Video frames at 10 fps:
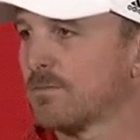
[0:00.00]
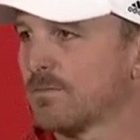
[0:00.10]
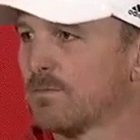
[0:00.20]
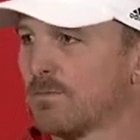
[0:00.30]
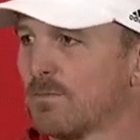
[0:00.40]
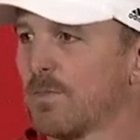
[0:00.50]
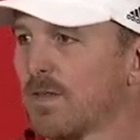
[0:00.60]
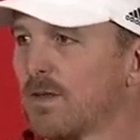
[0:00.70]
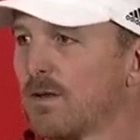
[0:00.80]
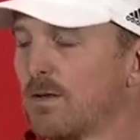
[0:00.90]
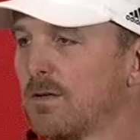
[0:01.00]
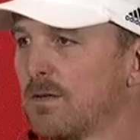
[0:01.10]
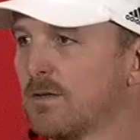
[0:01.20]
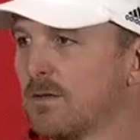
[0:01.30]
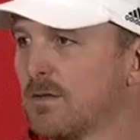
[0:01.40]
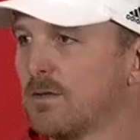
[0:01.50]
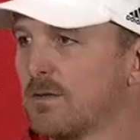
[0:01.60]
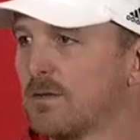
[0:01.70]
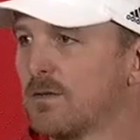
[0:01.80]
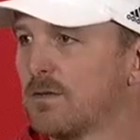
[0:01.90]
for from Sims these first
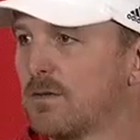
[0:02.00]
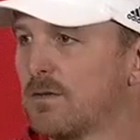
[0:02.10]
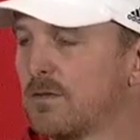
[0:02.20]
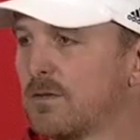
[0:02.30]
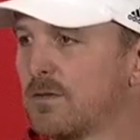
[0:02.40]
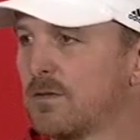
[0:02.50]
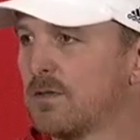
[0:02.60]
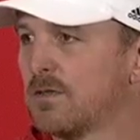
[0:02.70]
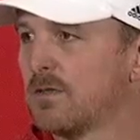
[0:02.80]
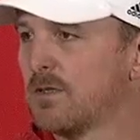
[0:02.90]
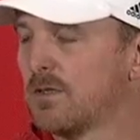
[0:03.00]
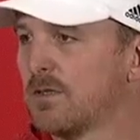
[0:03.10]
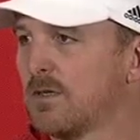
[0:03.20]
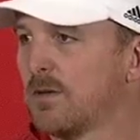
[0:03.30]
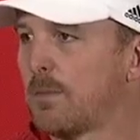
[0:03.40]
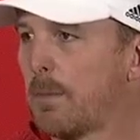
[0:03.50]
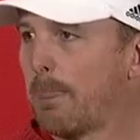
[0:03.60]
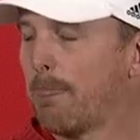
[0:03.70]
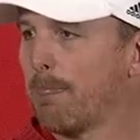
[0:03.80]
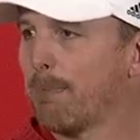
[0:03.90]
five practices, first
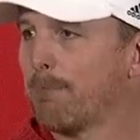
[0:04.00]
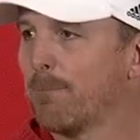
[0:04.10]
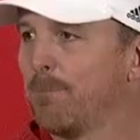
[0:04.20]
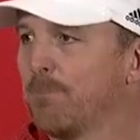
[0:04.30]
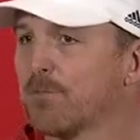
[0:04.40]
part of spring?